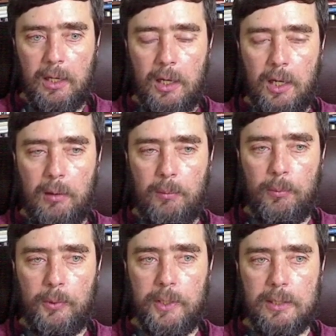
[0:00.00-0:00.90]
um,
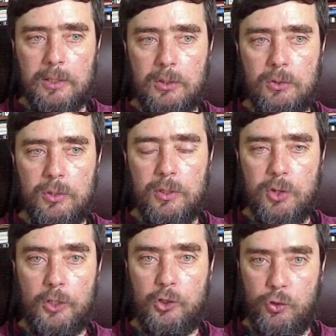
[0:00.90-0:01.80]
cancer is, is
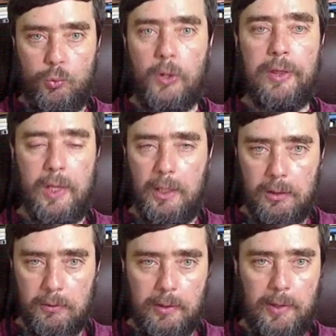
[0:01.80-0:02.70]
not just one thing,
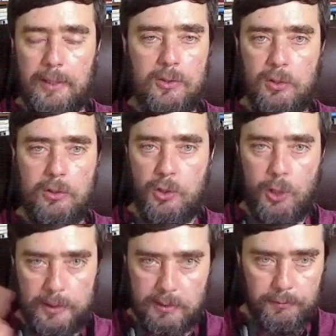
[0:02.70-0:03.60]
right? Sure. There's, there's
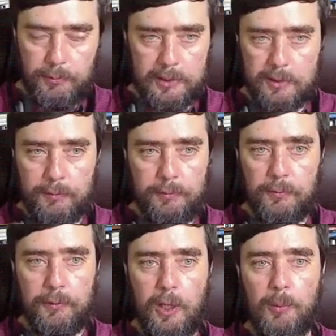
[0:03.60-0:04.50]
lots of, lots of
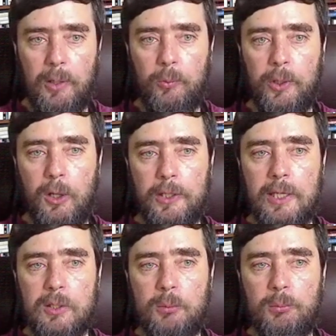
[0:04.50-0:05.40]
phenomena we call
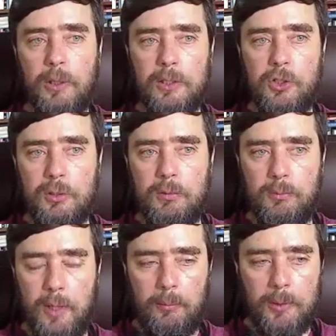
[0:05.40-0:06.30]
cancer, sure. but let's just,
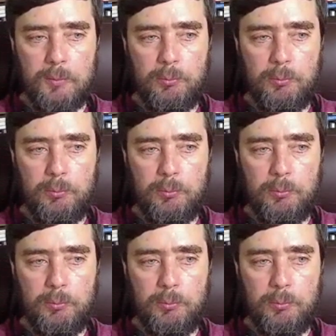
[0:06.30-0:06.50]
um, let's